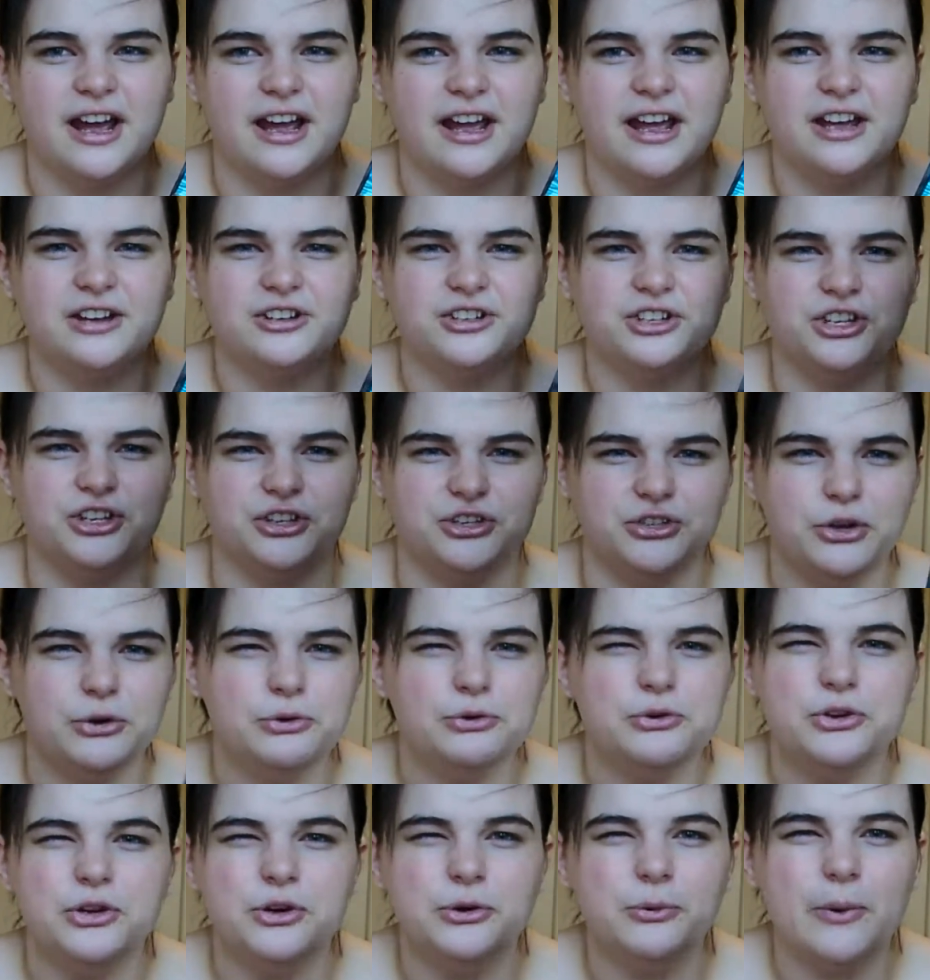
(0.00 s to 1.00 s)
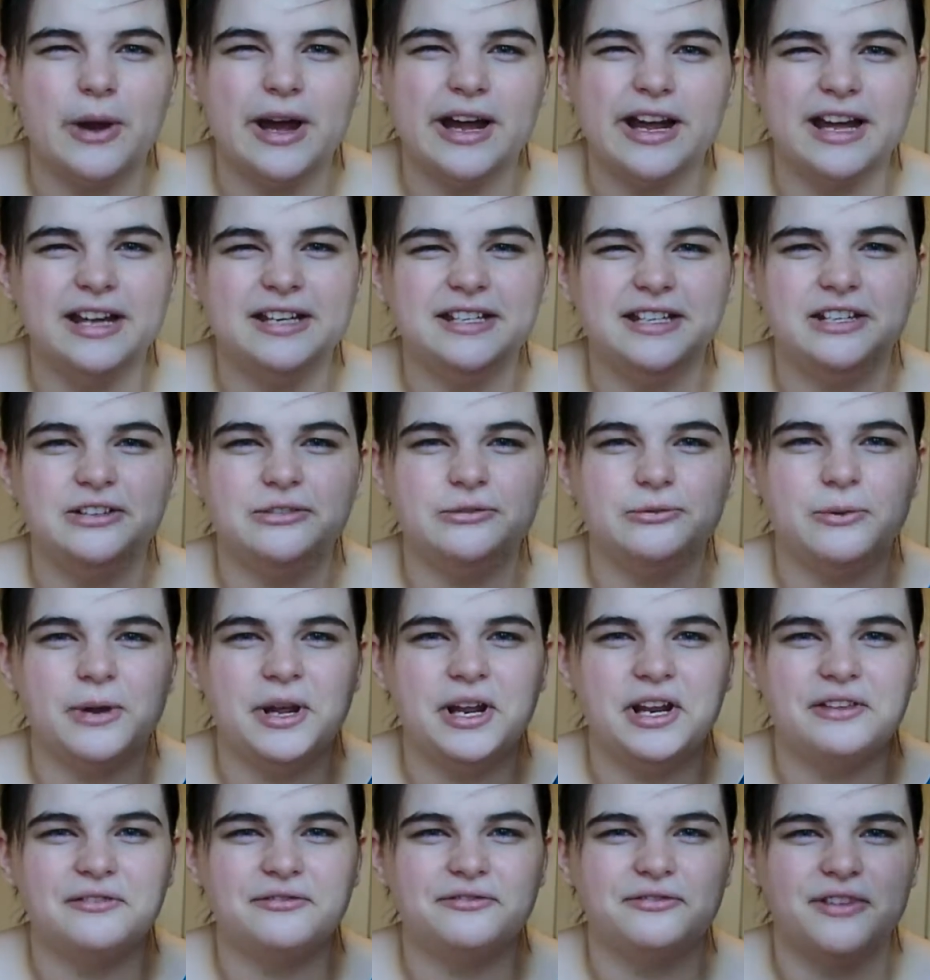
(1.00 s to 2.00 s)
I actually don't know why I didn't
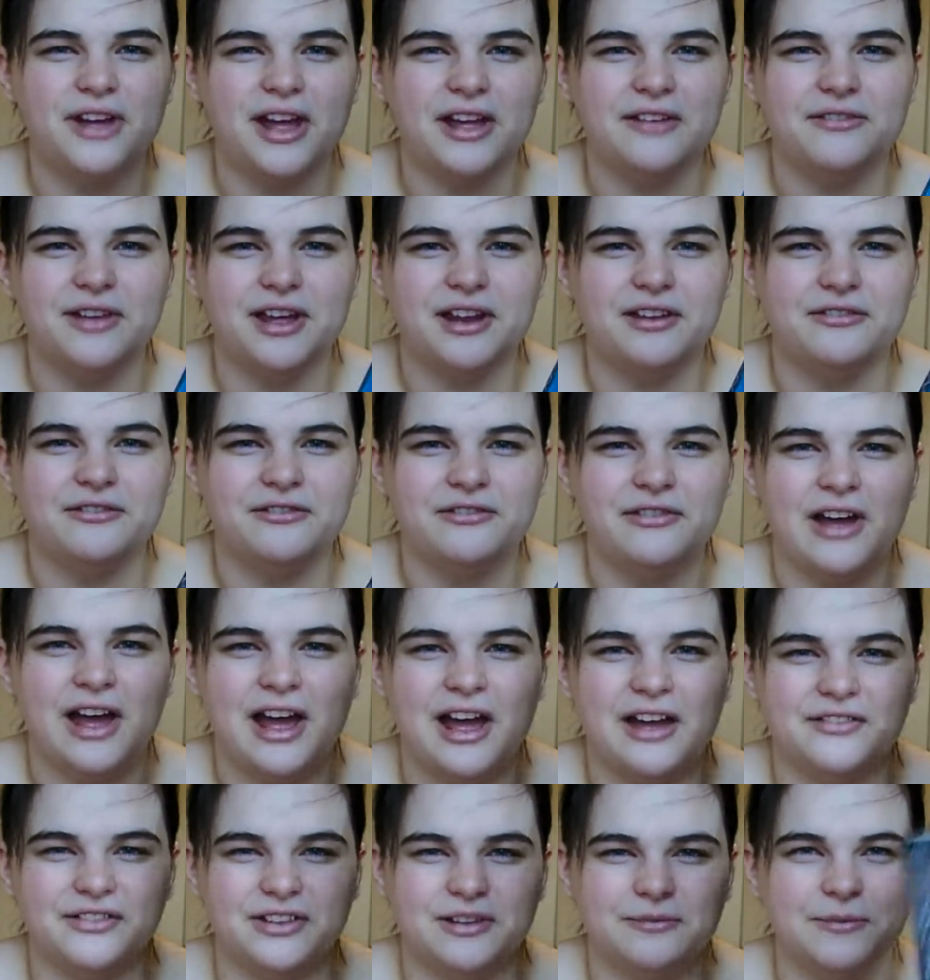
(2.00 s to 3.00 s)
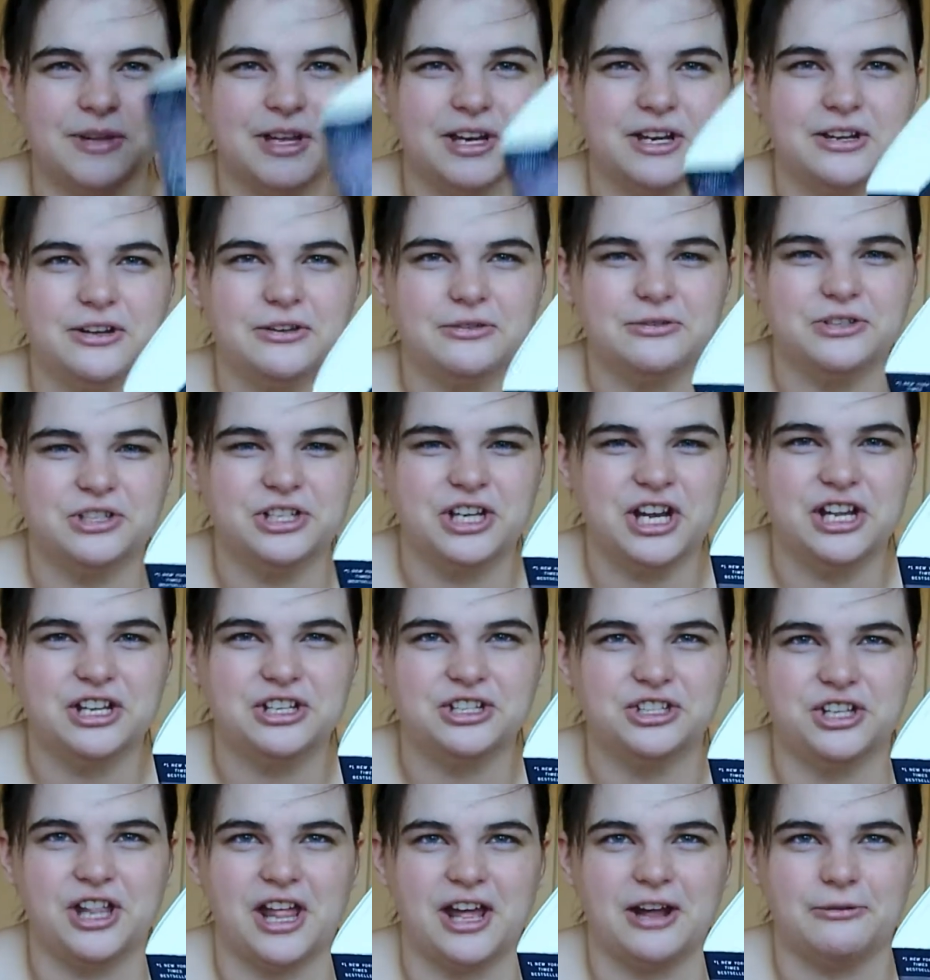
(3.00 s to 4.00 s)
rate it 5 out of 5. I'm going to go
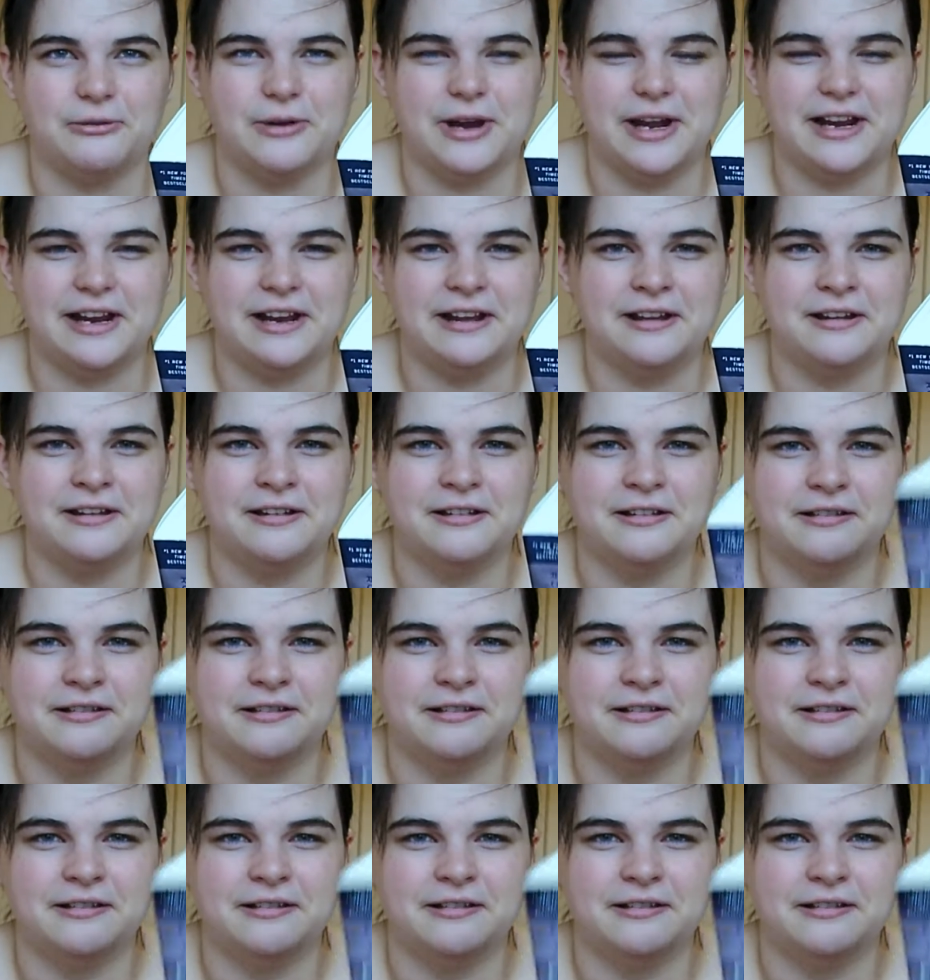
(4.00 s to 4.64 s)
change that rating.